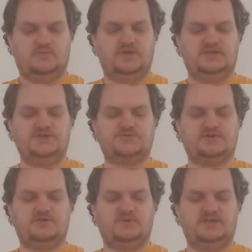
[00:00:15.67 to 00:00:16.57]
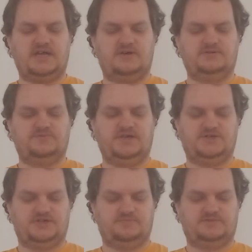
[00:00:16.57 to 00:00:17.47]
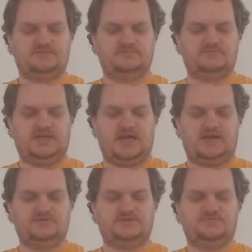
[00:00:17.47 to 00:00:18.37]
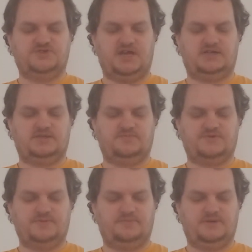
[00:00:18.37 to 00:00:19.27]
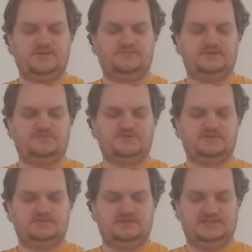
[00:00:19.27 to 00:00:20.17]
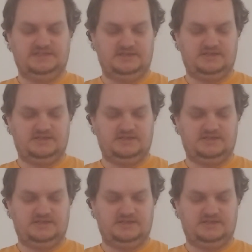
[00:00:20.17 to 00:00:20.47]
When Israel went out of Egypt, the house of Jacob from a people of,